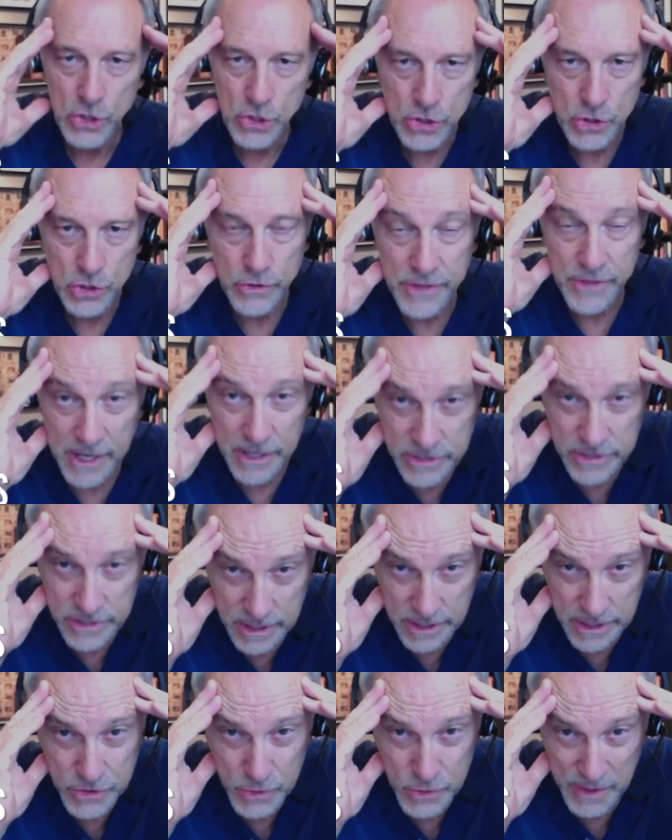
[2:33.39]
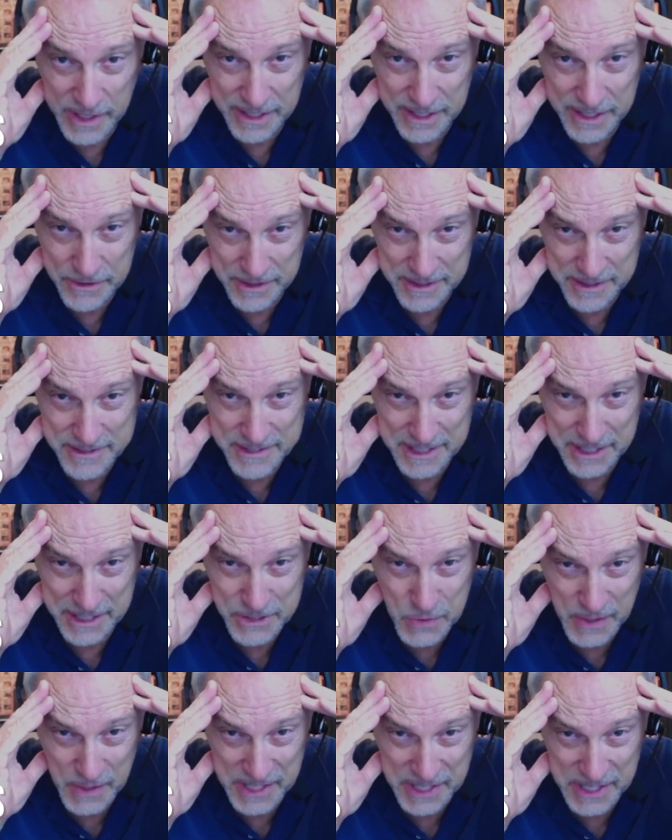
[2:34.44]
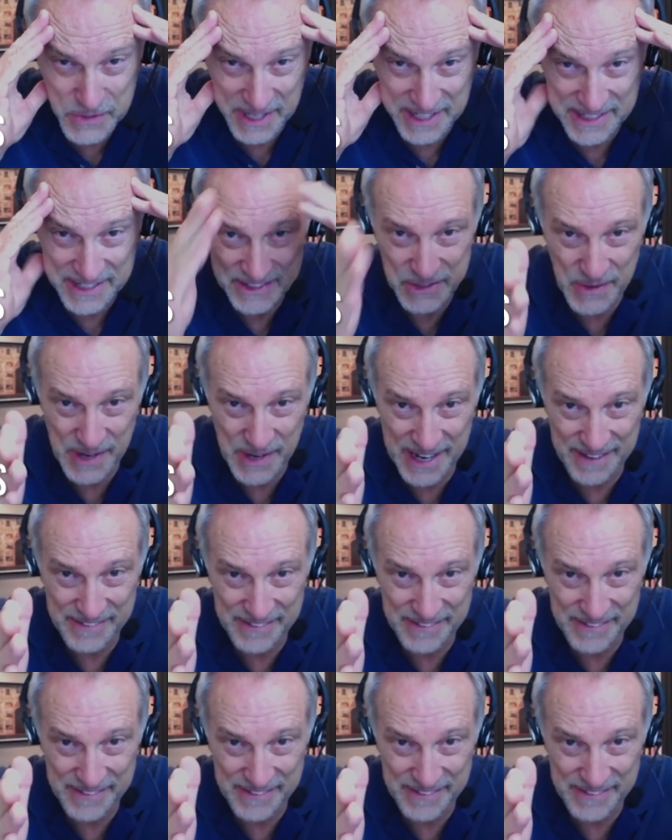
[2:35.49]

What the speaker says: 2,020 units in 2020. Do I